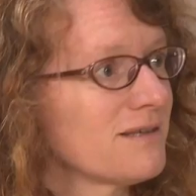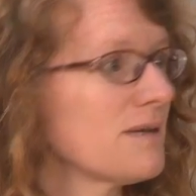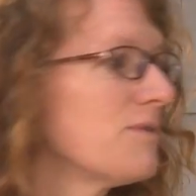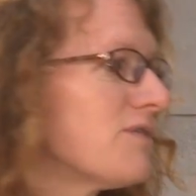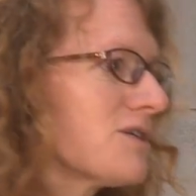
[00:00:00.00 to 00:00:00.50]

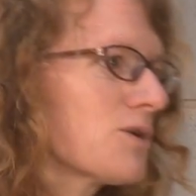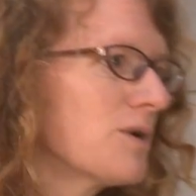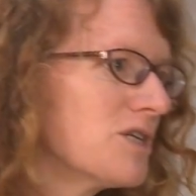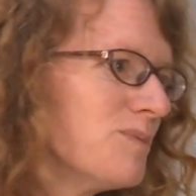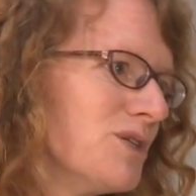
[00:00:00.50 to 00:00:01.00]
Some of us are
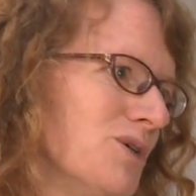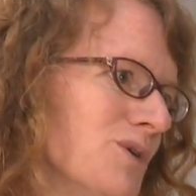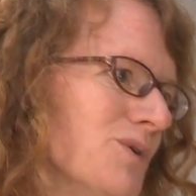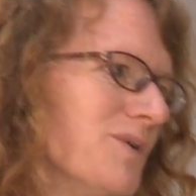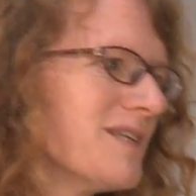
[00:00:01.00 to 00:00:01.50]
going to be
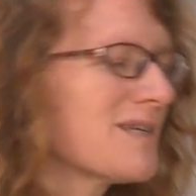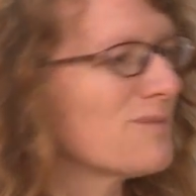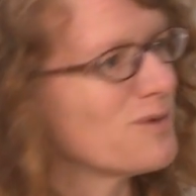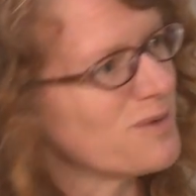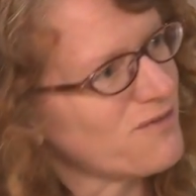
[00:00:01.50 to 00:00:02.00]
2, and
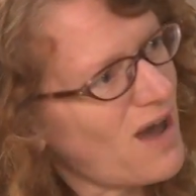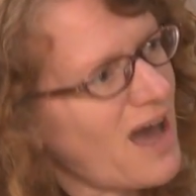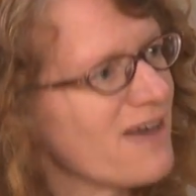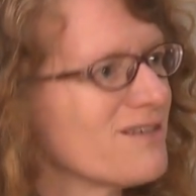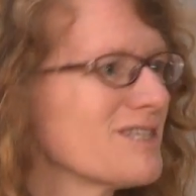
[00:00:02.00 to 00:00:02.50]
some will be
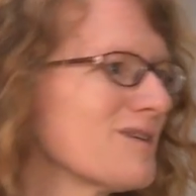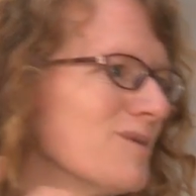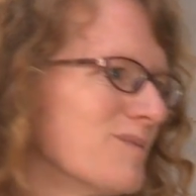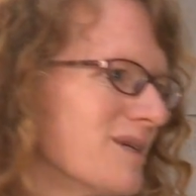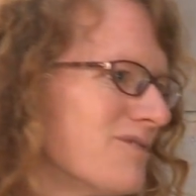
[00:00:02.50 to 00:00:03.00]
5, and some
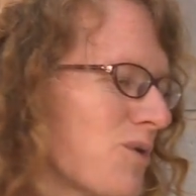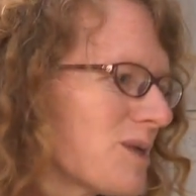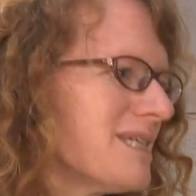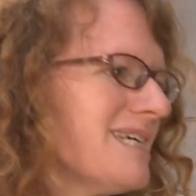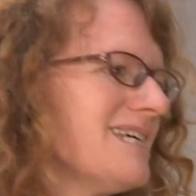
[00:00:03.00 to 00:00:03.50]
will be
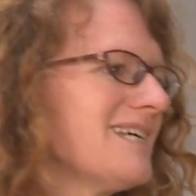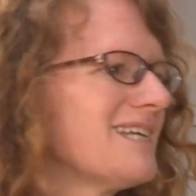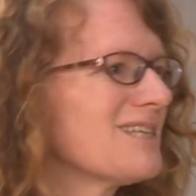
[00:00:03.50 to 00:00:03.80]
14.